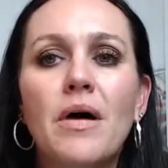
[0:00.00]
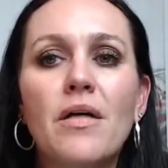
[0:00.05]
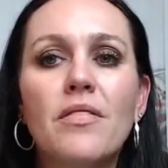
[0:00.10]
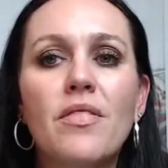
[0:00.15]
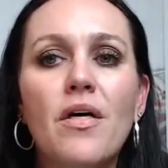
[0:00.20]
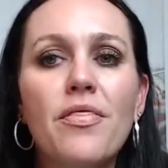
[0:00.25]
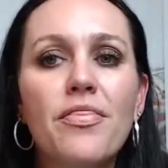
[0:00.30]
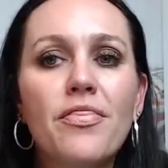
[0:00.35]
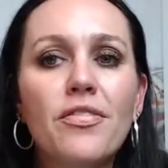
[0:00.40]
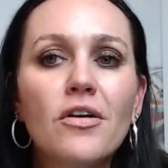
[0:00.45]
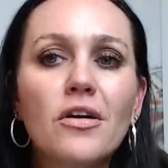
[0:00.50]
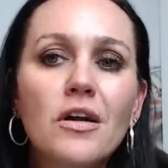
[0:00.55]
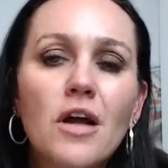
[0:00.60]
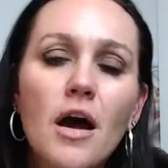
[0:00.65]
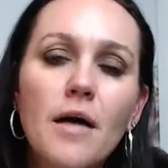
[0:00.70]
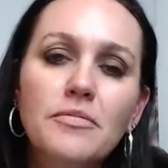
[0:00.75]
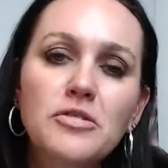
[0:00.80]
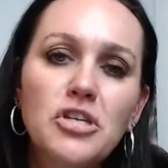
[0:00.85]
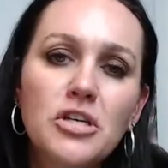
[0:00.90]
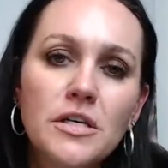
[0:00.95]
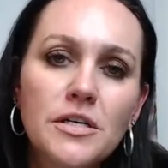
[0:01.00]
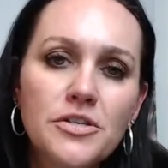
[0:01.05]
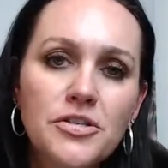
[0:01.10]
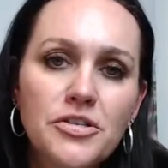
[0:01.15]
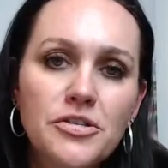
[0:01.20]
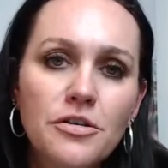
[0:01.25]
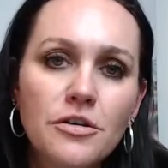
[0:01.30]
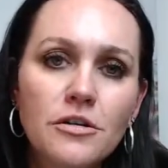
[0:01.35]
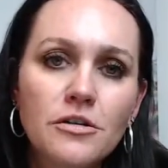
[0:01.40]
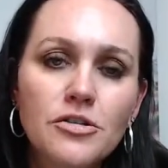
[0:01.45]
The third option is
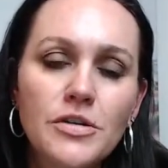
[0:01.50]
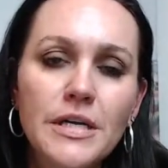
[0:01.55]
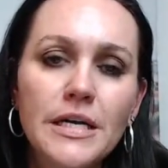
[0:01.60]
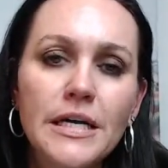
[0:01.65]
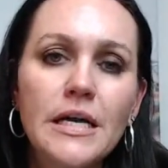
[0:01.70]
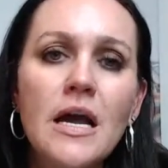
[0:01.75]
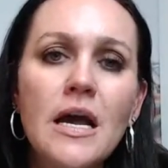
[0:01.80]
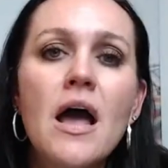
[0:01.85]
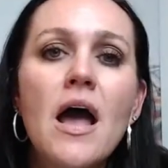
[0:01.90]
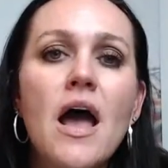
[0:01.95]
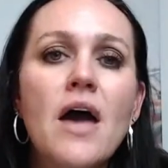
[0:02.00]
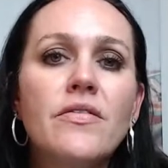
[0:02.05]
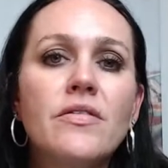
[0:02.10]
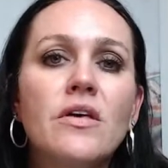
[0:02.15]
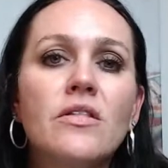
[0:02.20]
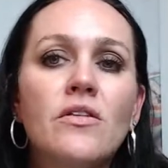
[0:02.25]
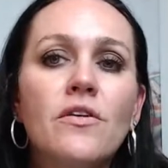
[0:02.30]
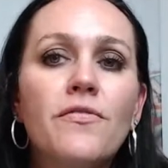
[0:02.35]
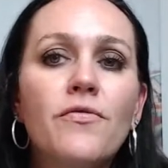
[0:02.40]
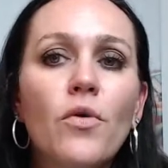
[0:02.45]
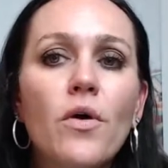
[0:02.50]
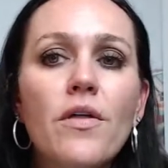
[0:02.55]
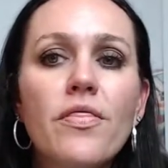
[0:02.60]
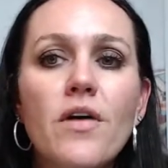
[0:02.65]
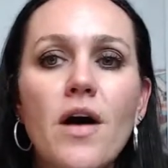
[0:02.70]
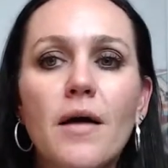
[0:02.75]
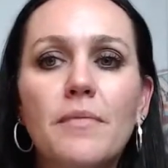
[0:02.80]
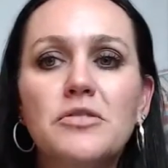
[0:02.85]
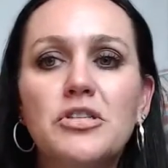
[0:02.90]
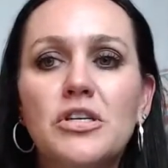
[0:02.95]
surgery, and then the fourth
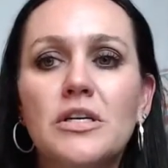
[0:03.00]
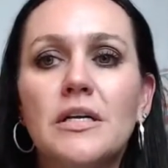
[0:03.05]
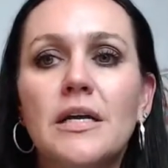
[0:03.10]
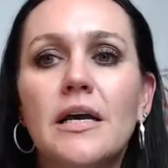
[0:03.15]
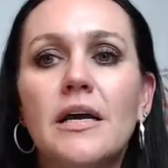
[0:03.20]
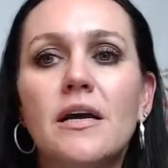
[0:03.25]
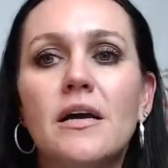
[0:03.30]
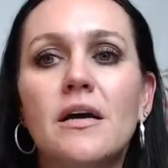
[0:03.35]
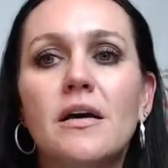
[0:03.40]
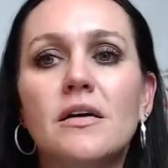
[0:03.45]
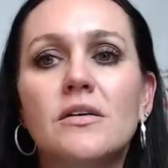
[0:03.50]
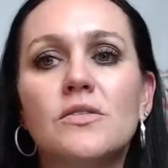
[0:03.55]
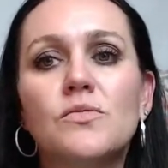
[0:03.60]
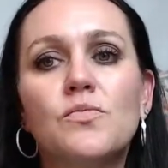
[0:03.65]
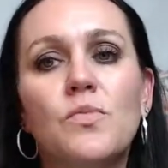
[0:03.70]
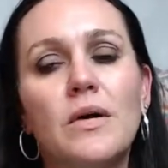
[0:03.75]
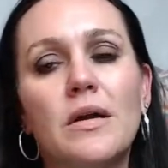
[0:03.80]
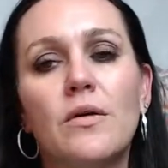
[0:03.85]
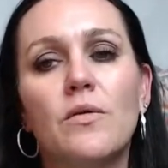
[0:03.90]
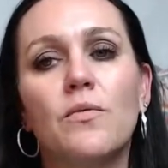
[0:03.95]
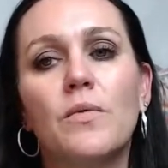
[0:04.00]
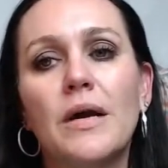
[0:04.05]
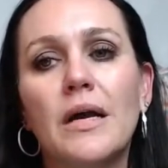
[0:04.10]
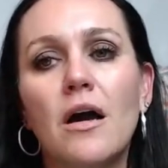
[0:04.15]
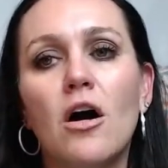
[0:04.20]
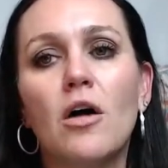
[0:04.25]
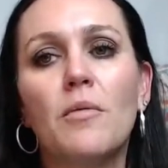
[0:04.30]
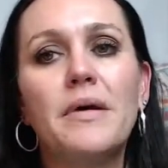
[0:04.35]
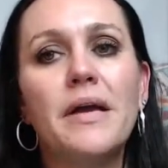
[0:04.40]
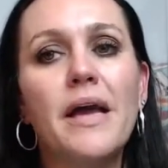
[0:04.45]
option is what we
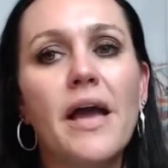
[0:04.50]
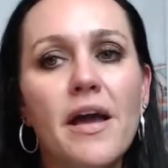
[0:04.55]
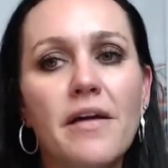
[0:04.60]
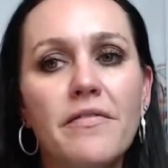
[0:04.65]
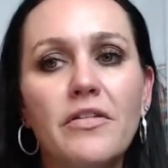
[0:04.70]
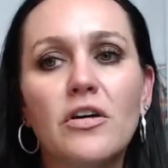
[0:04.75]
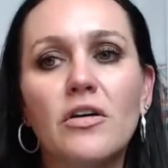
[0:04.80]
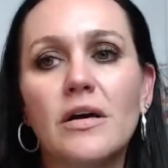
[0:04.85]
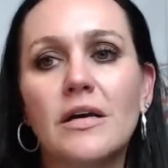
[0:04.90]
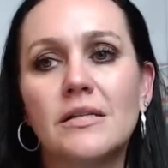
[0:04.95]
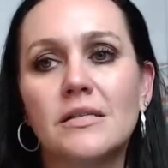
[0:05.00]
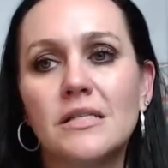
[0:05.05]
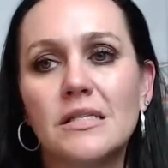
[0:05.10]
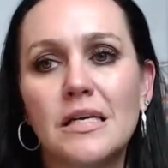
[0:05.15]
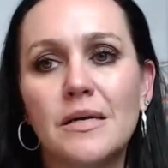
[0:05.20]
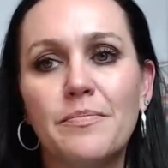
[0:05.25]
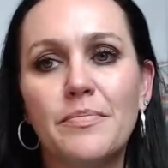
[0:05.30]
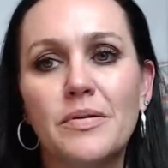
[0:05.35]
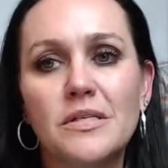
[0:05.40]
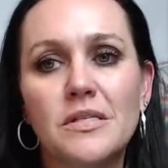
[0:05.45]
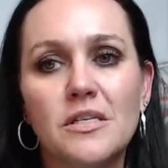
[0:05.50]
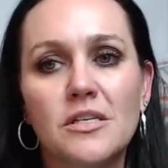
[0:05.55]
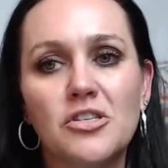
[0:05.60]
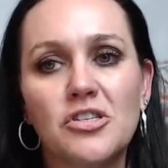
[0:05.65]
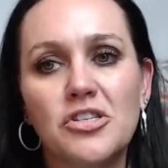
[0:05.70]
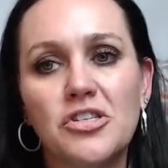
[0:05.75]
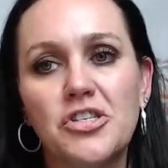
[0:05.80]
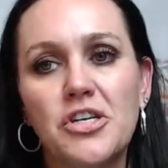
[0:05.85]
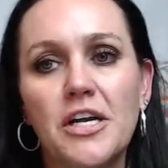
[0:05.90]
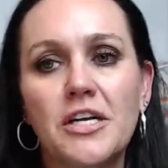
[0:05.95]
call behavior and sleep
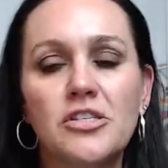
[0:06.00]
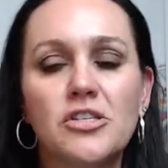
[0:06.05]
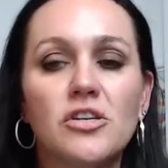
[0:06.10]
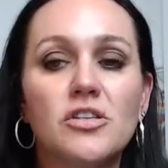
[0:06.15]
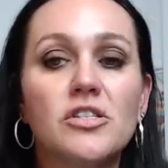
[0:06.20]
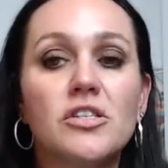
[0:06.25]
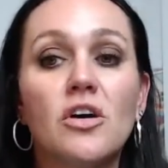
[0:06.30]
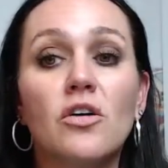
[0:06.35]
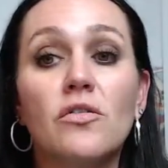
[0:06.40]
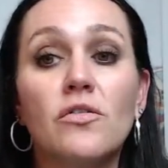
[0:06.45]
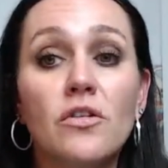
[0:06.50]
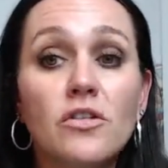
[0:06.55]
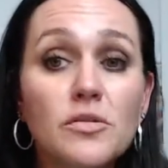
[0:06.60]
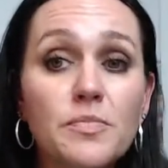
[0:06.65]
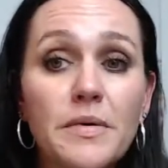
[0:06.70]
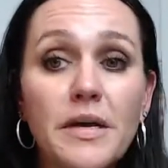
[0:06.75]
position changes. So those